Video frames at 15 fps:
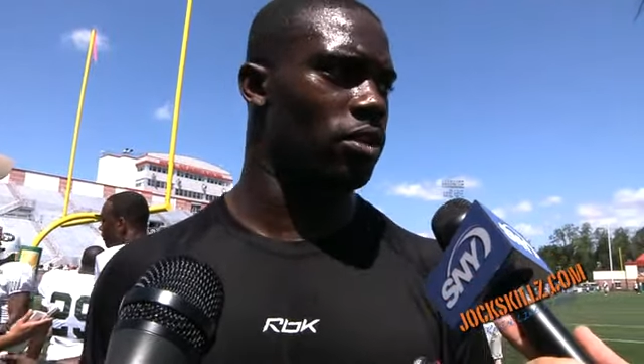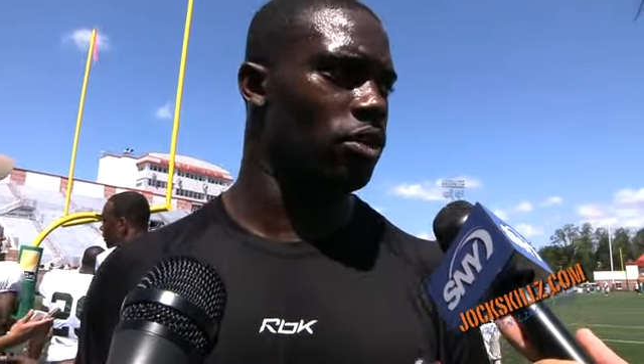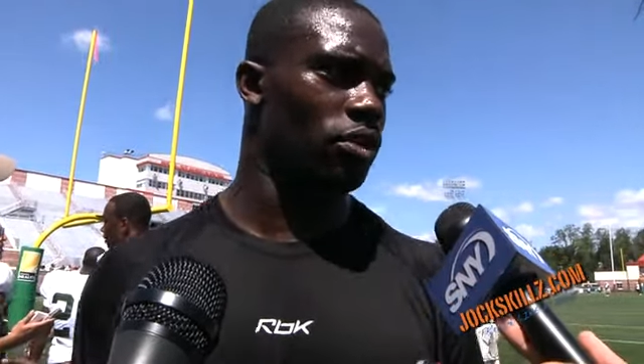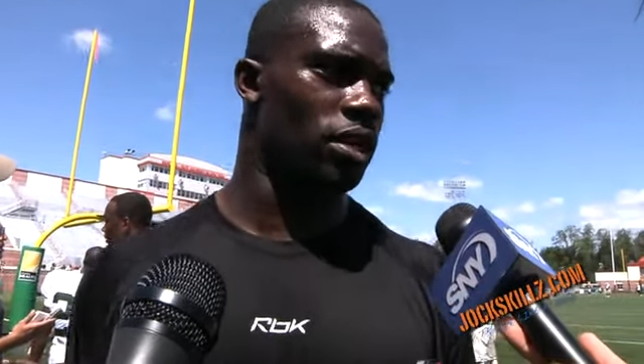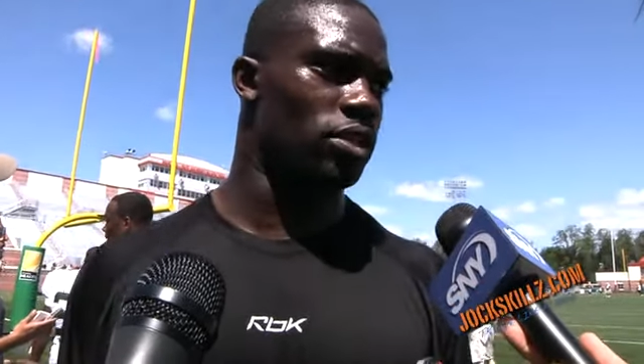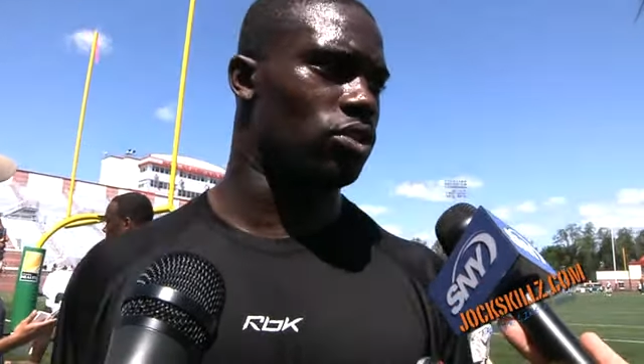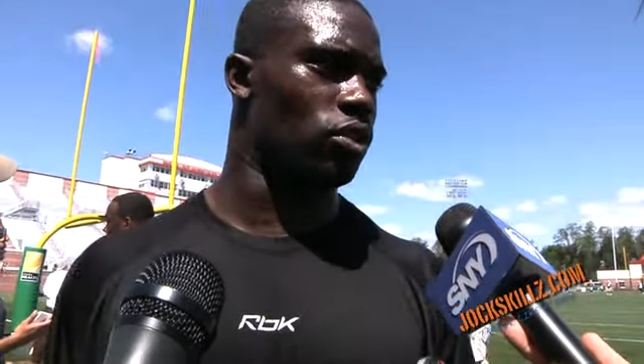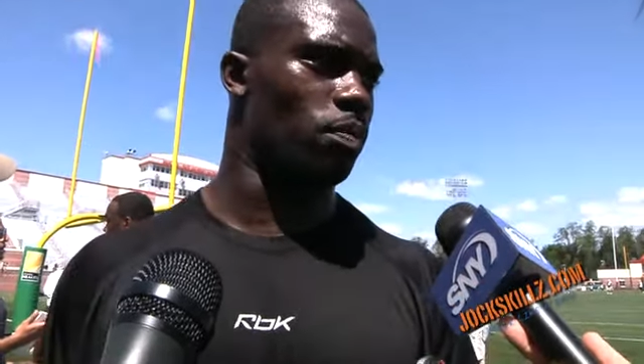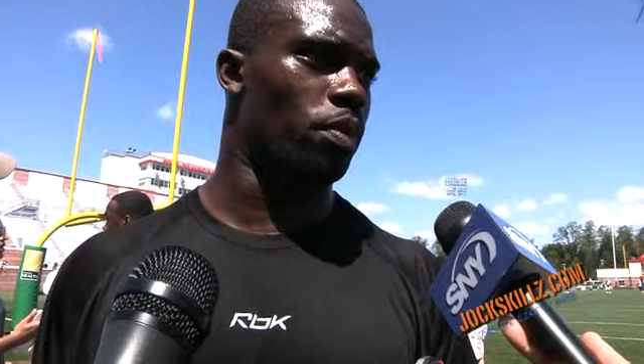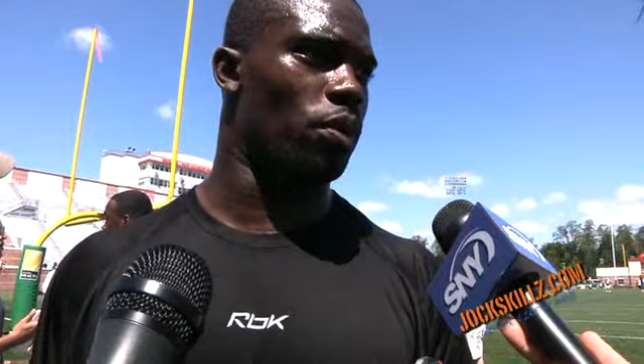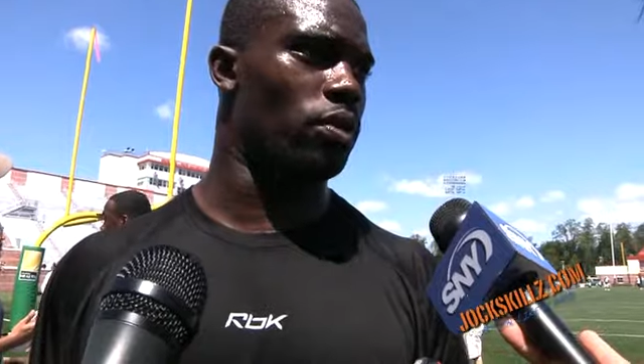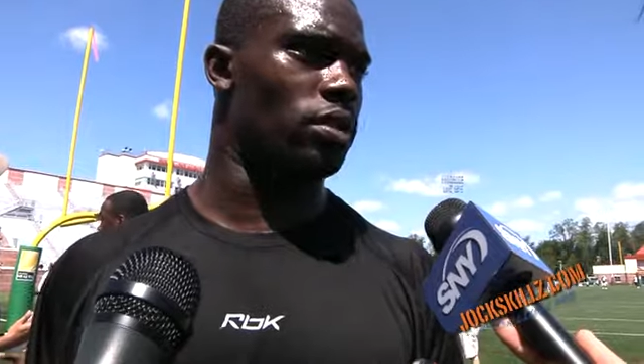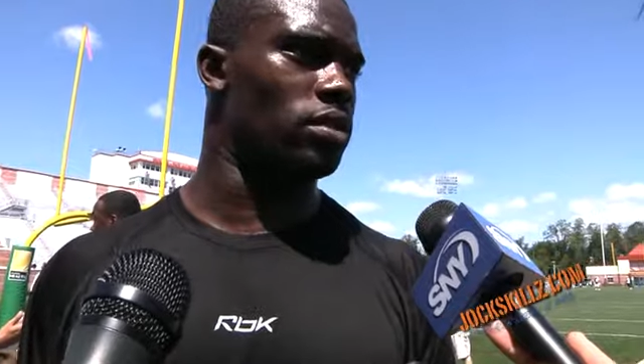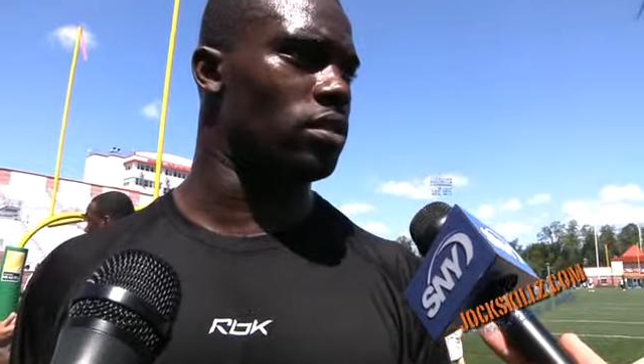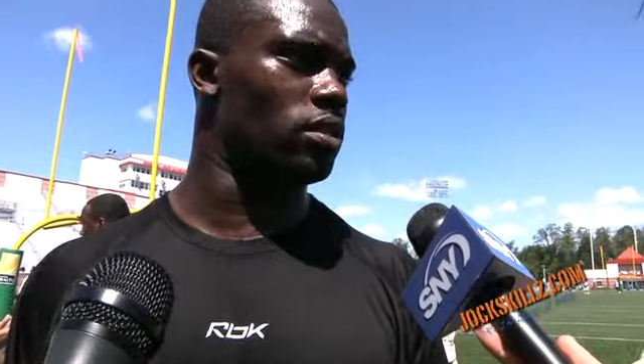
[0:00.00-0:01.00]
you know, against your
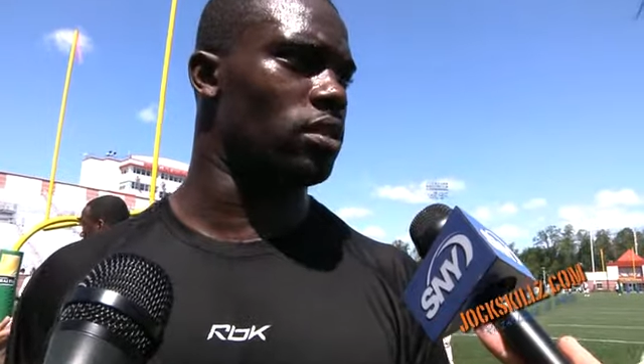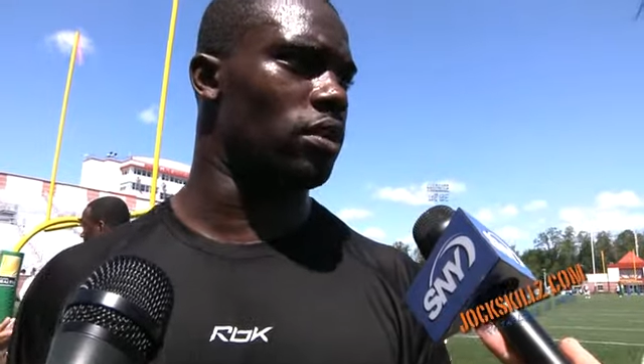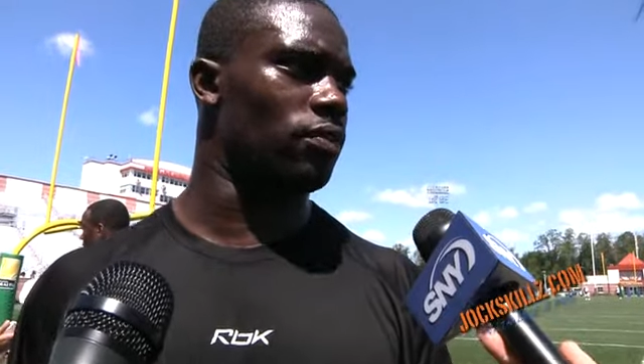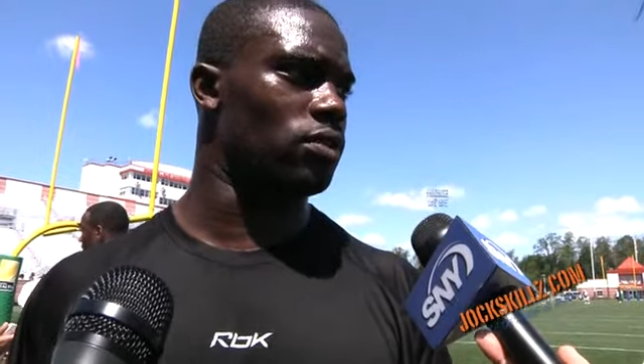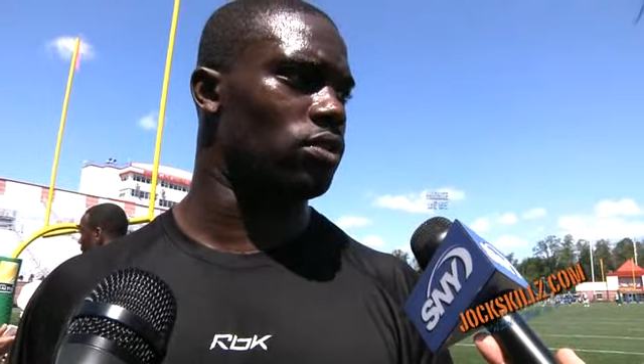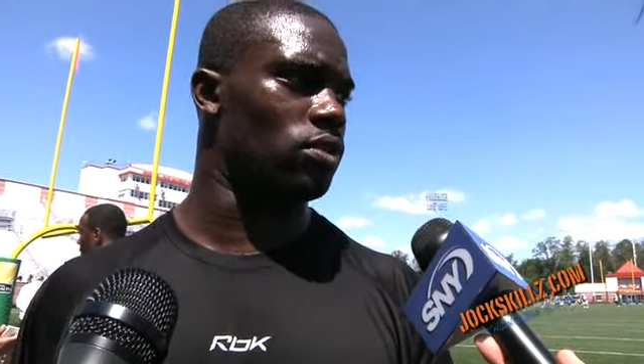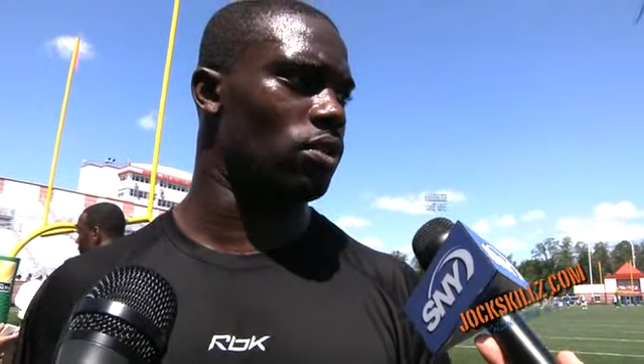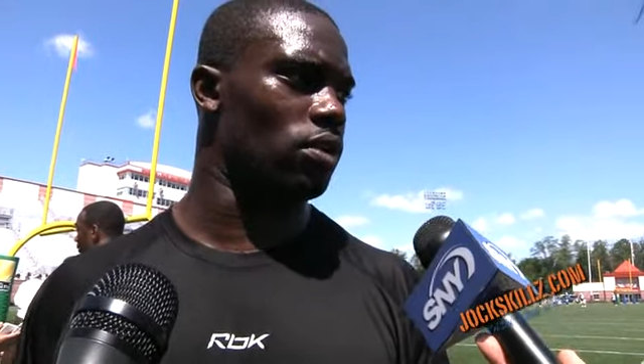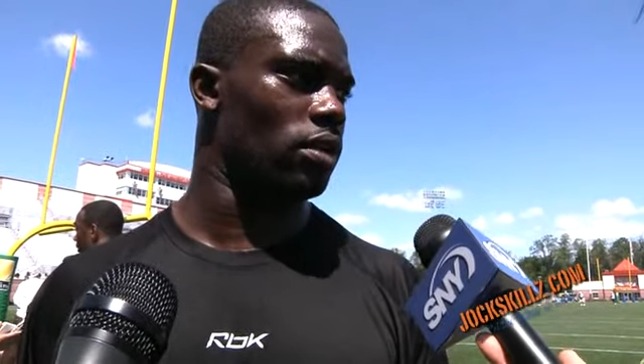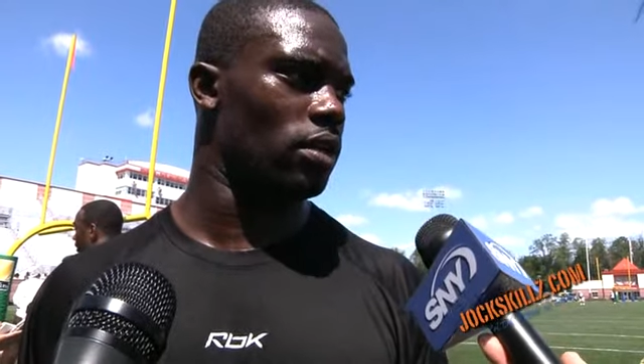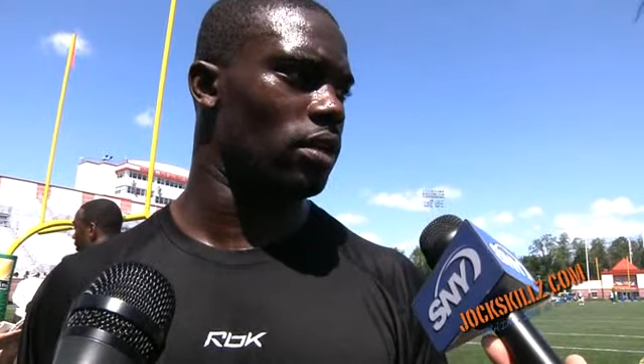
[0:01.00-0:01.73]
opponents. It's a different story.